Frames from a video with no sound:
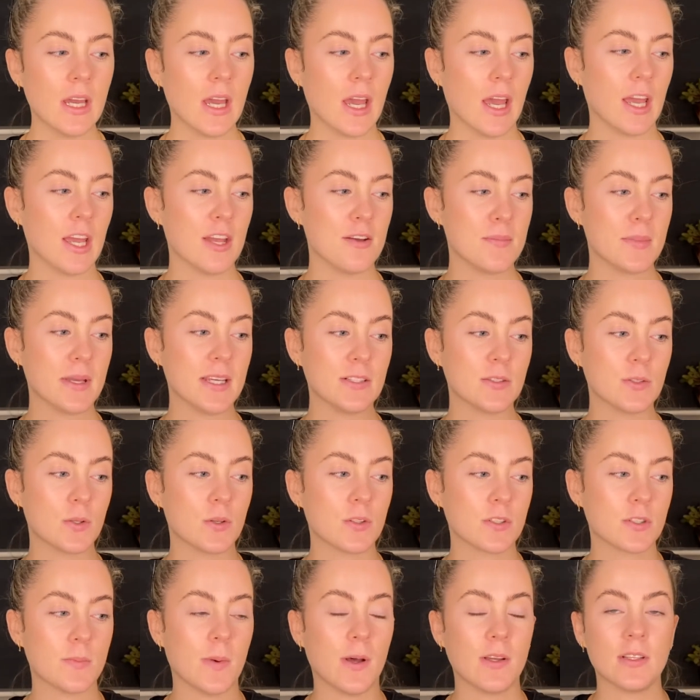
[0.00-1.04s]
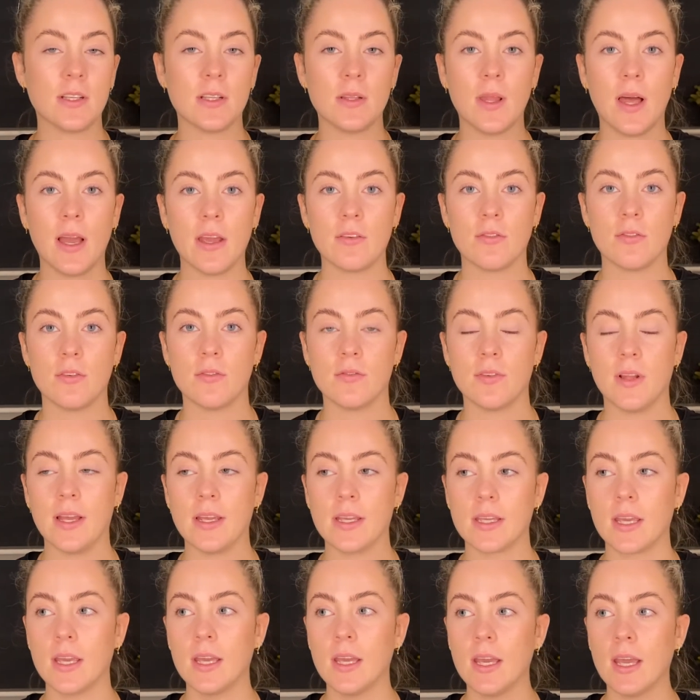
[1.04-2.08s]
He talks about the life of
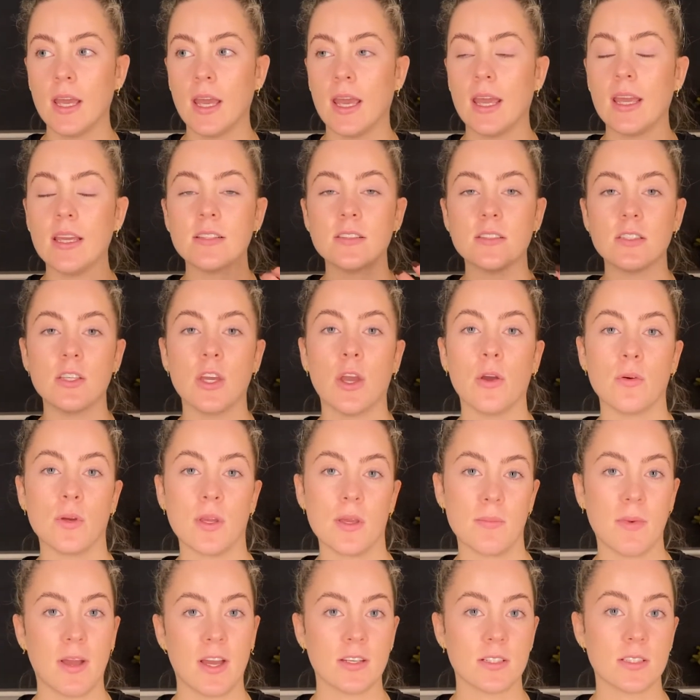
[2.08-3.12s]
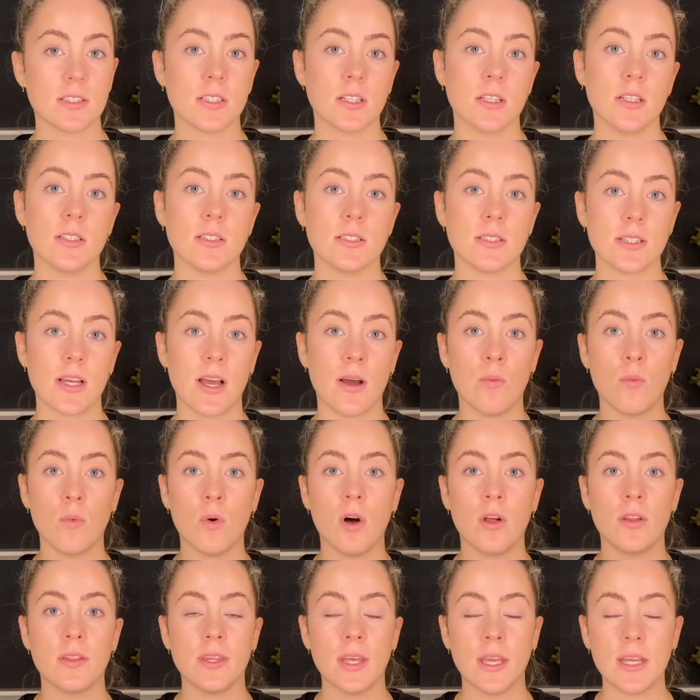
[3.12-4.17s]
like his yogi masters and
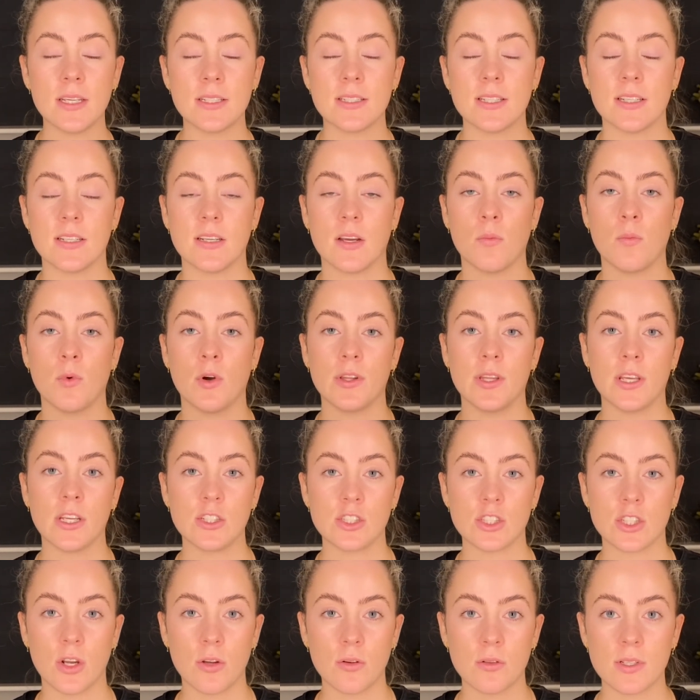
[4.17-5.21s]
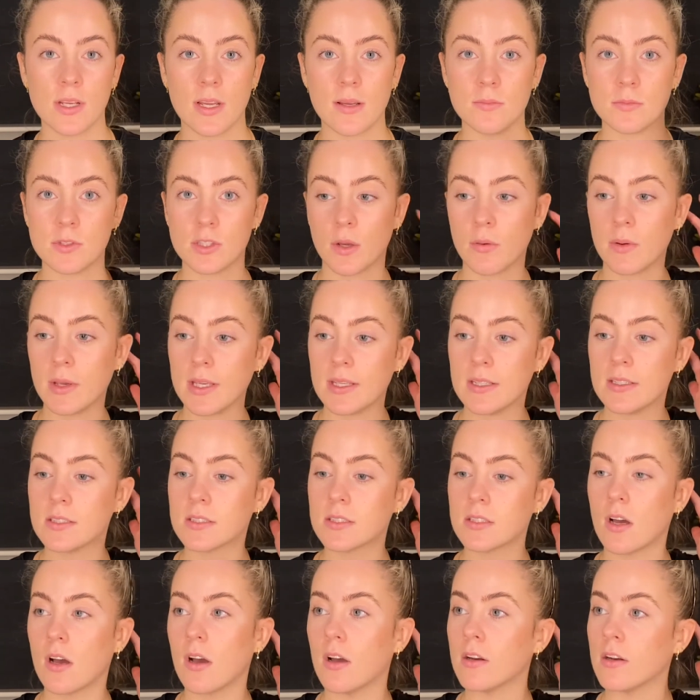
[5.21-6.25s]
what they did and what they showed him. So he
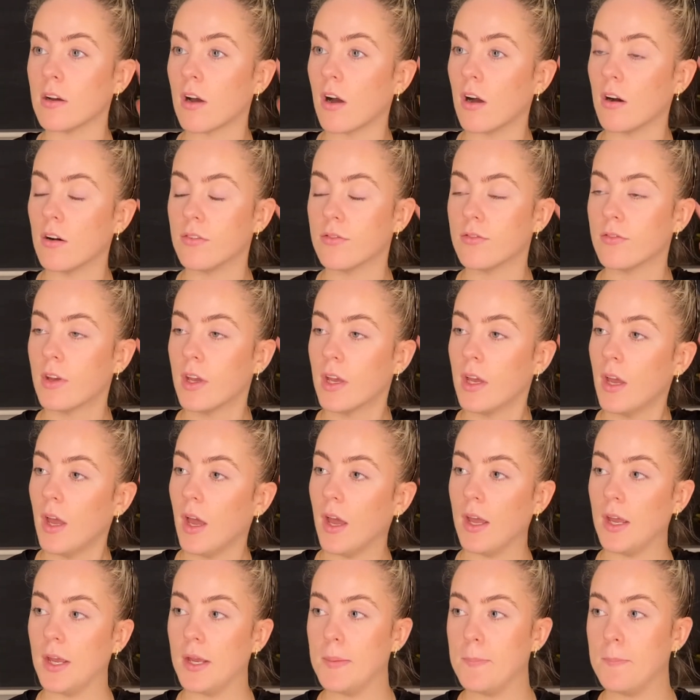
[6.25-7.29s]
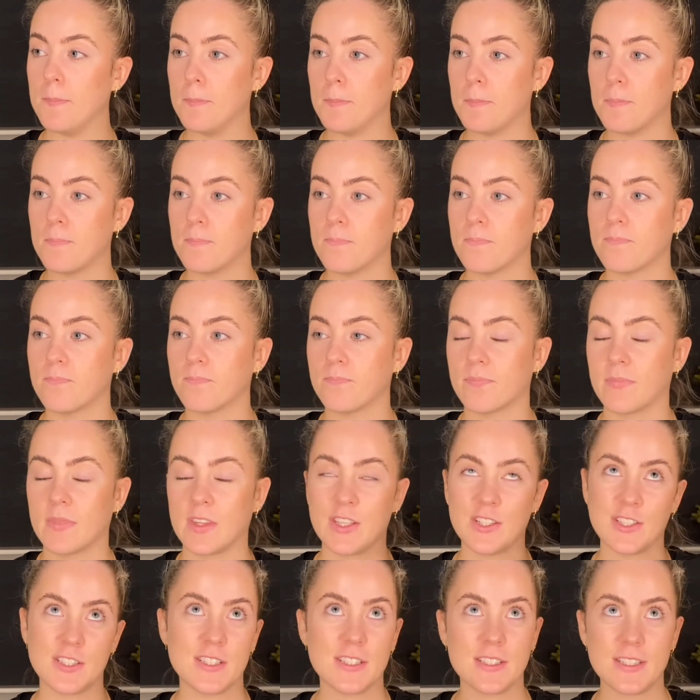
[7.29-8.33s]
started off
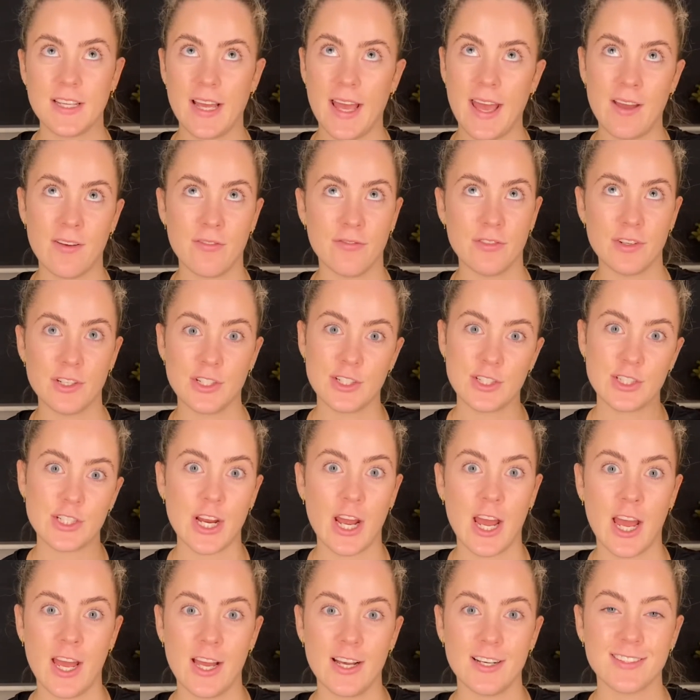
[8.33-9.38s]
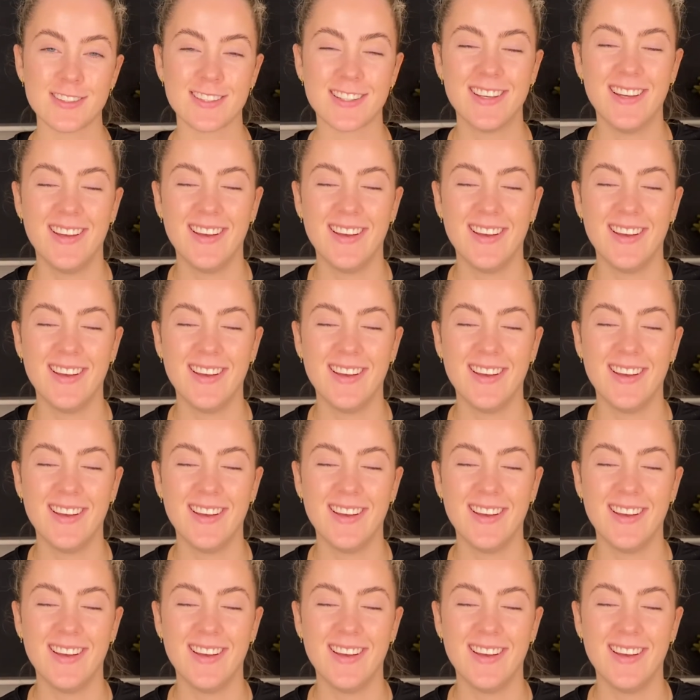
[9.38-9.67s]
just as an average child,